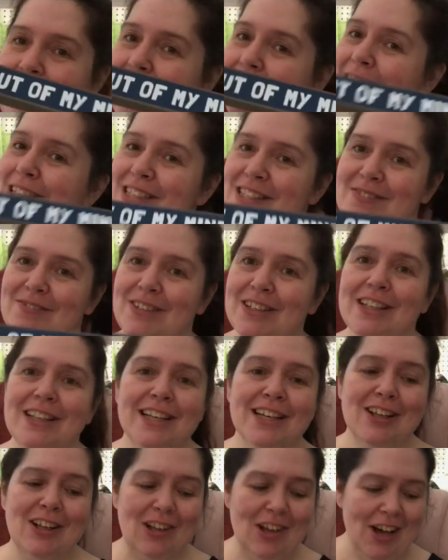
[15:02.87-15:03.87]
had this
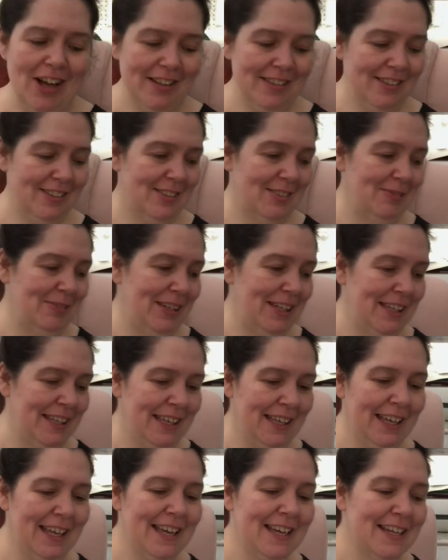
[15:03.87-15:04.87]
feeling a lot this week.
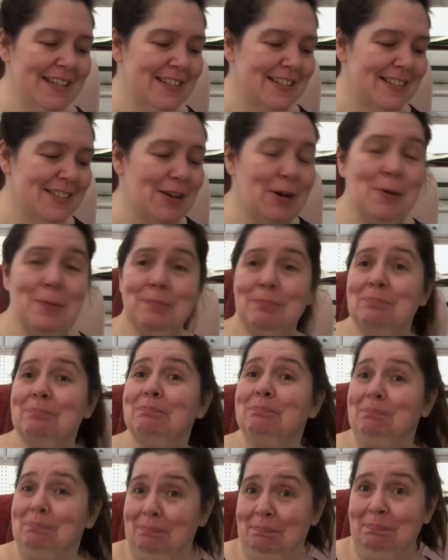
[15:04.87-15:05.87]
So
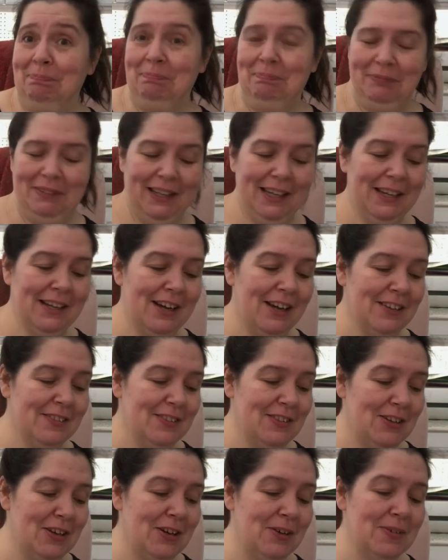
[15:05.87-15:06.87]
I
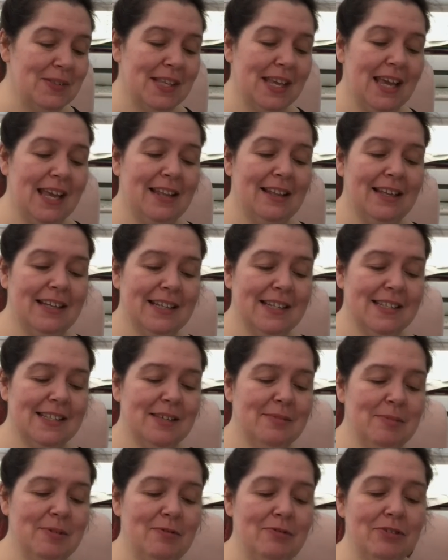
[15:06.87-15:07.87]
got those. And like I
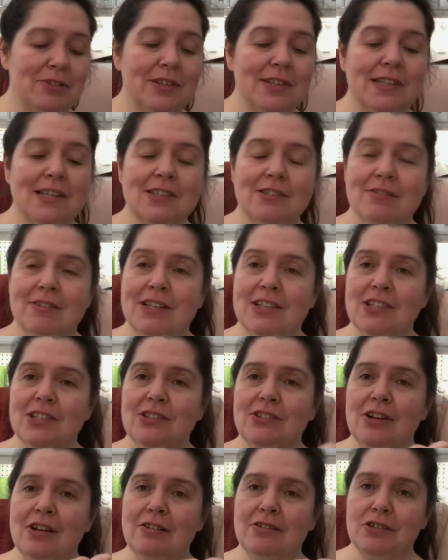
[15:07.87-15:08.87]
said before, these are each a
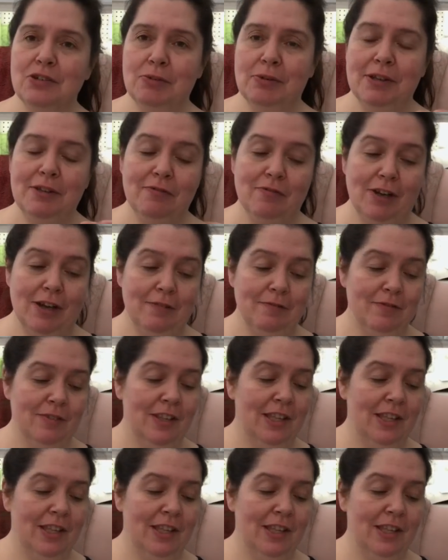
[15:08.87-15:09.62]
dollar twenty-five.